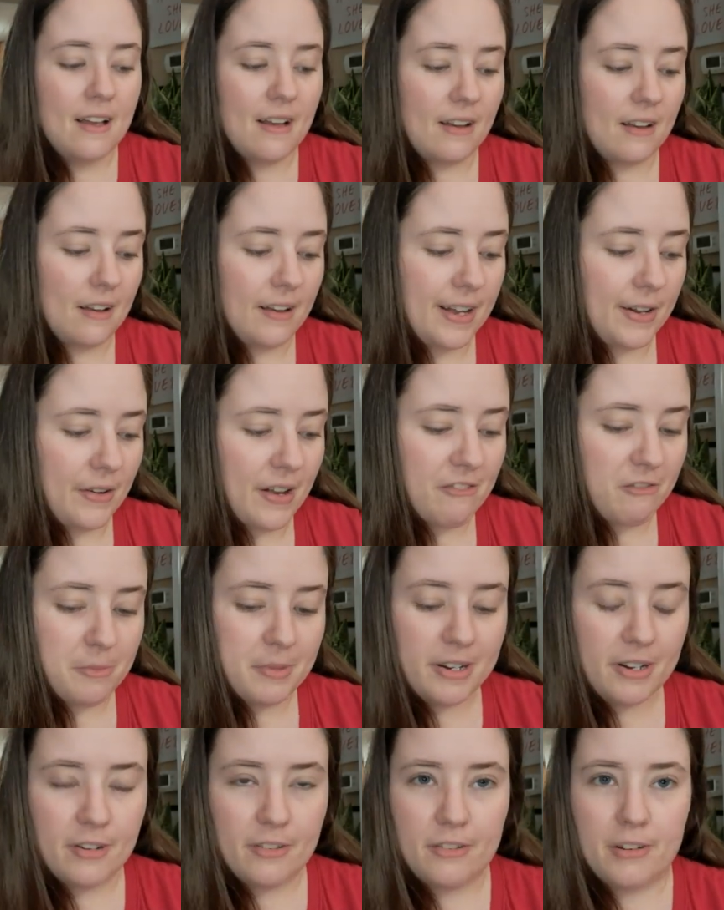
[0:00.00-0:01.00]
Uh, I don't have them
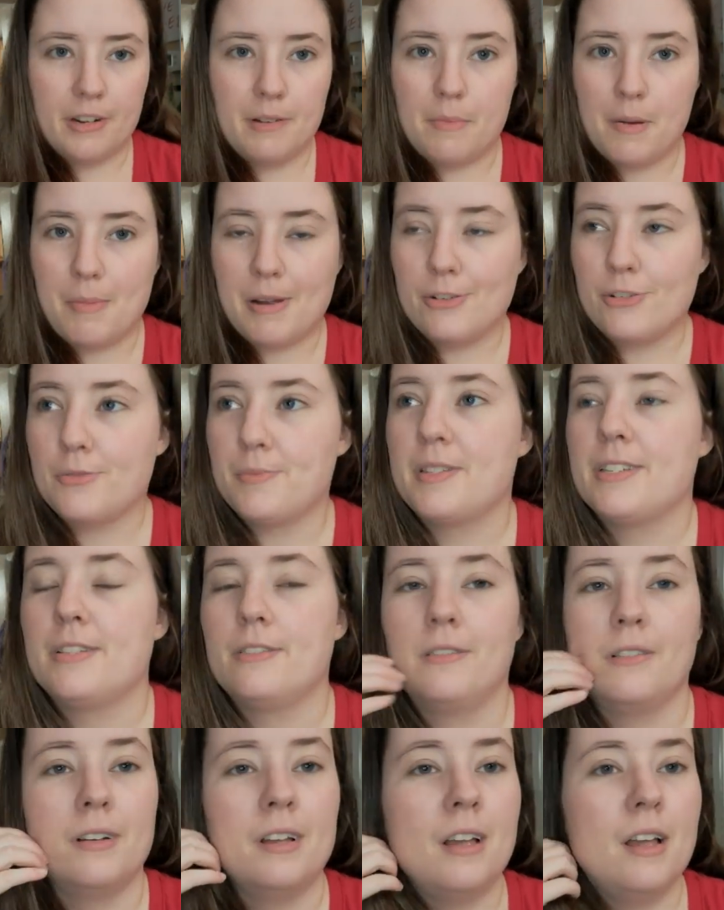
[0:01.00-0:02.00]
in here. They're in my bedroom
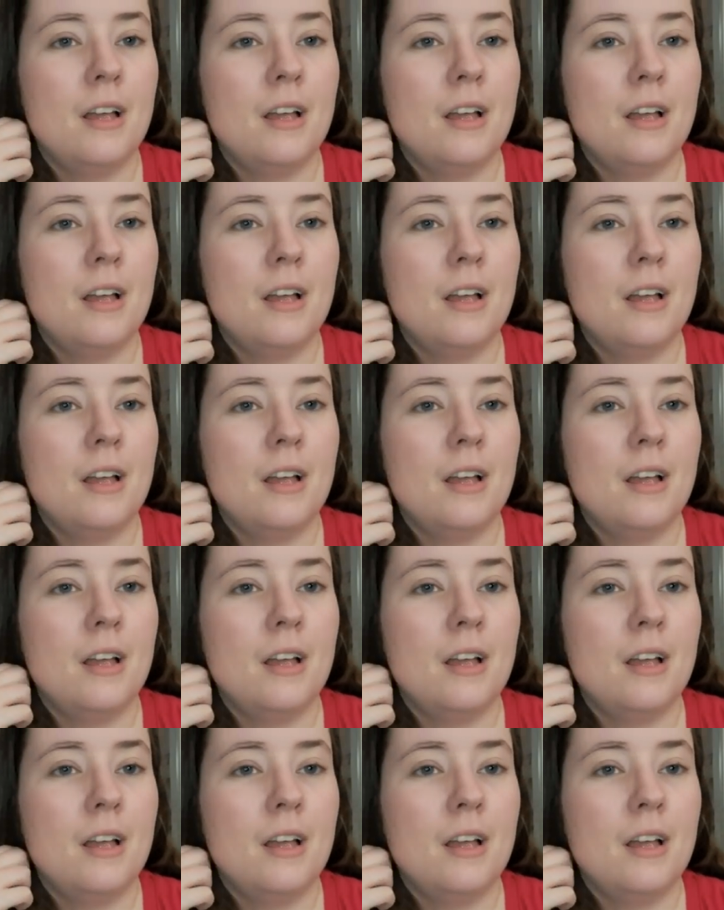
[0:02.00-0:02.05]
still.